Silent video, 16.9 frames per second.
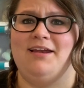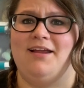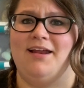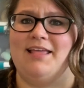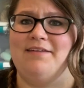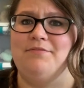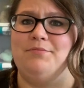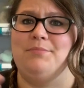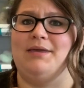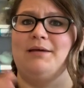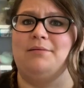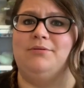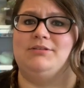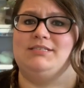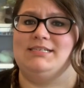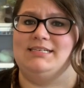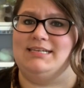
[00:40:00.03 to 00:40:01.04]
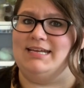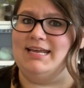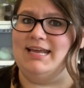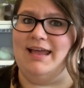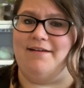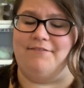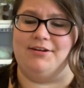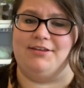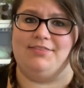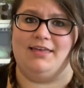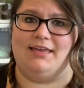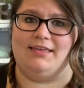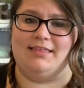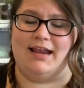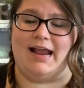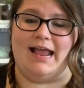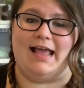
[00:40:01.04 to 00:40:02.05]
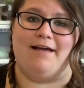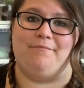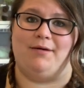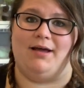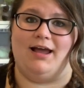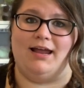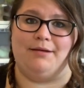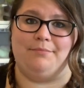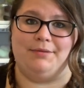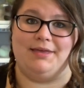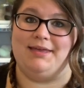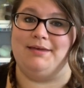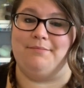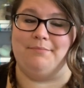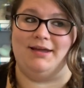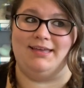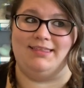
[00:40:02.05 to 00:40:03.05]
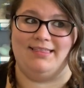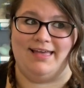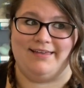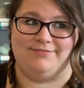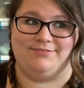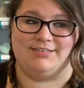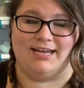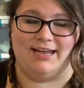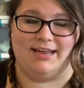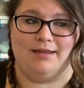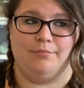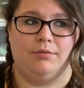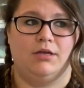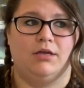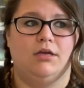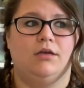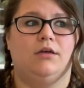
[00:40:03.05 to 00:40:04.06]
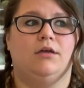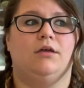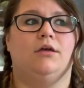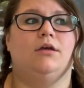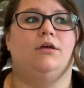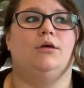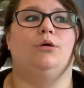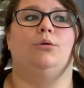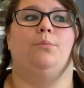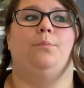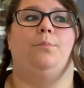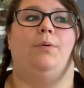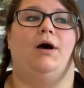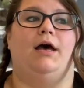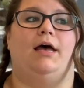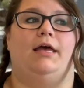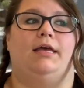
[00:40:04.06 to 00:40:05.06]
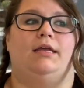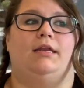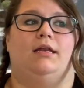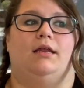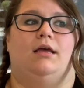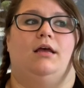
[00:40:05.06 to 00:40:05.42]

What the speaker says: not even be able to knit everything that I have behind me in my lifetime. But